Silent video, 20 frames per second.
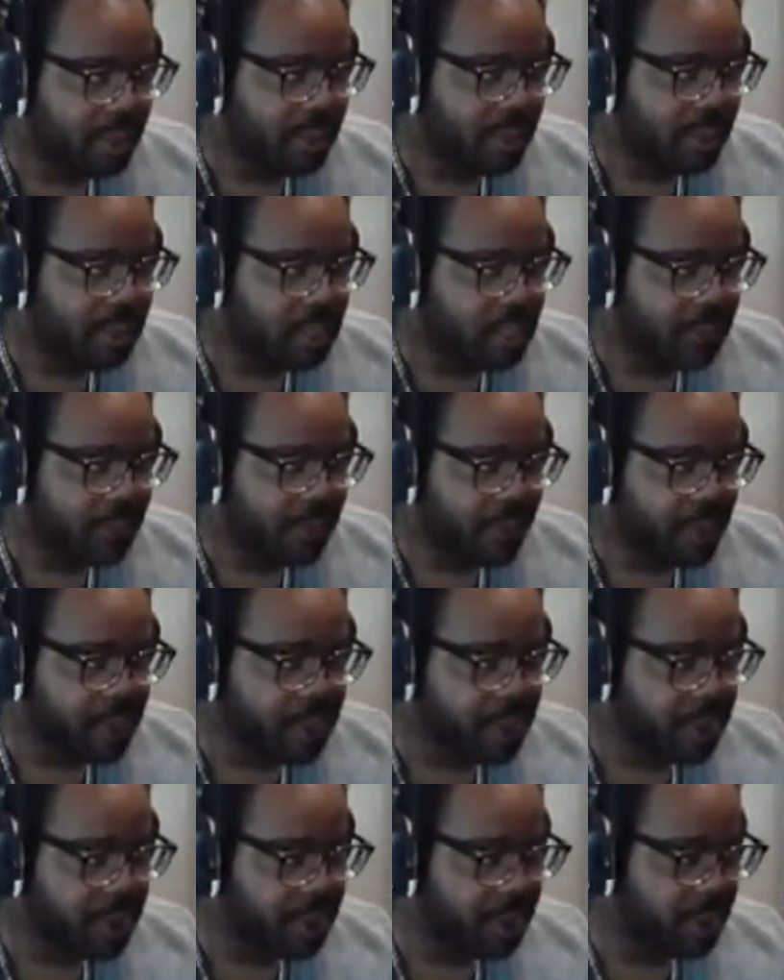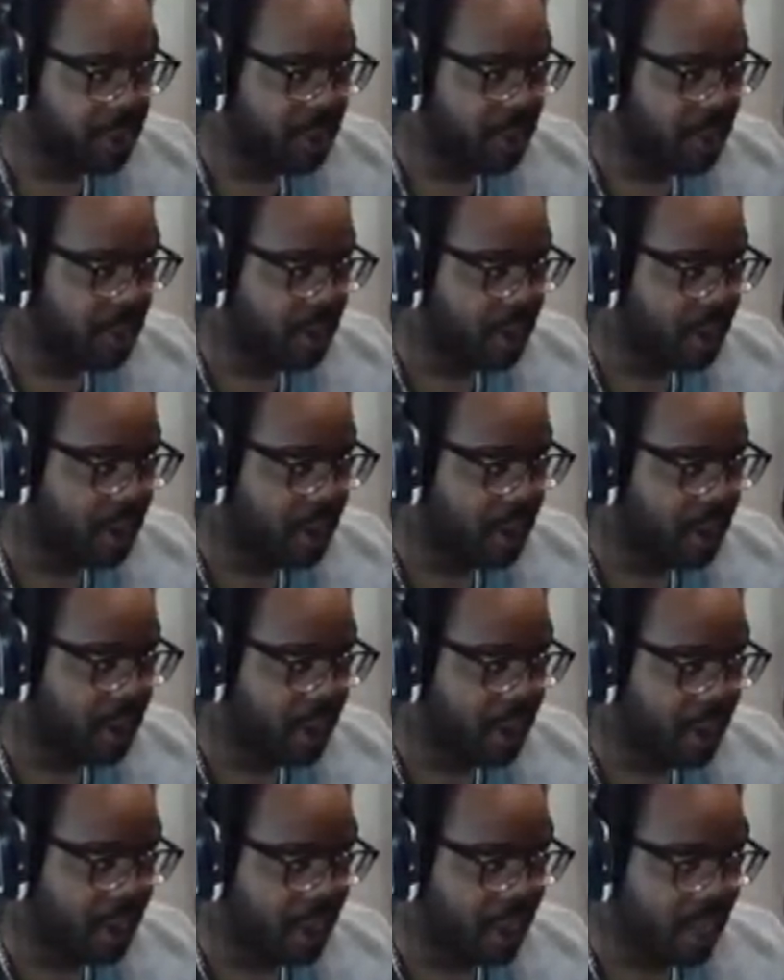this fish,
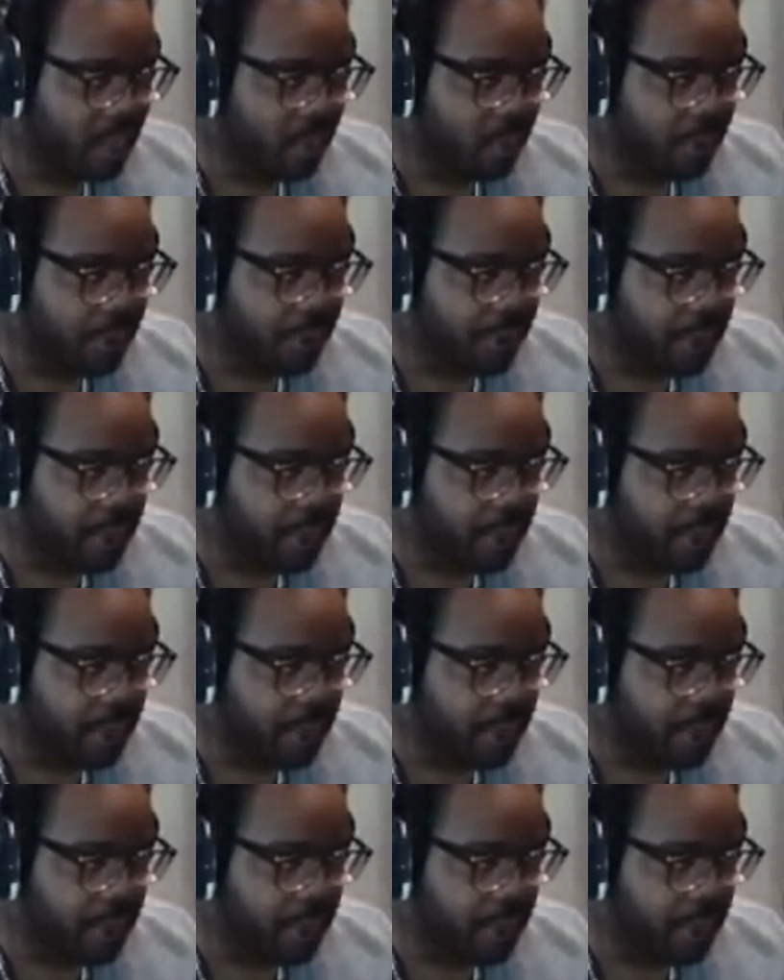where you